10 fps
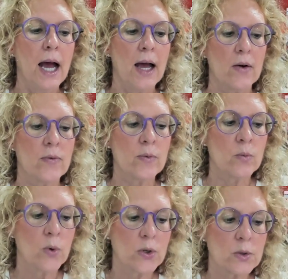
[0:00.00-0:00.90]
have
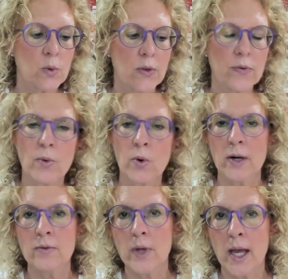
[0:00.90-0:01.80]
worked with for
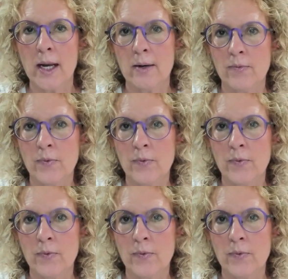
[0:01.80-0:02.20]
and